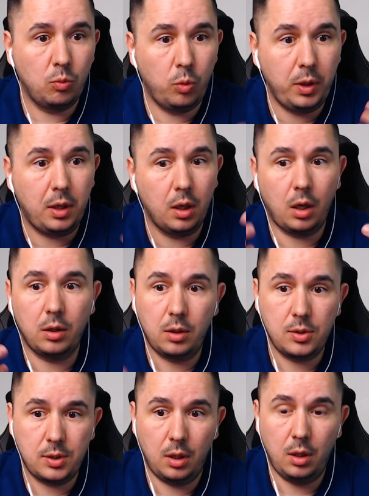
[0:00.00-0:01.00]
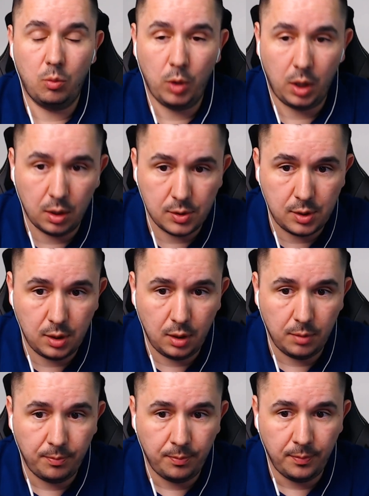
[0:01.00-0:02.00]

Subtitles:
we can understand and we can see.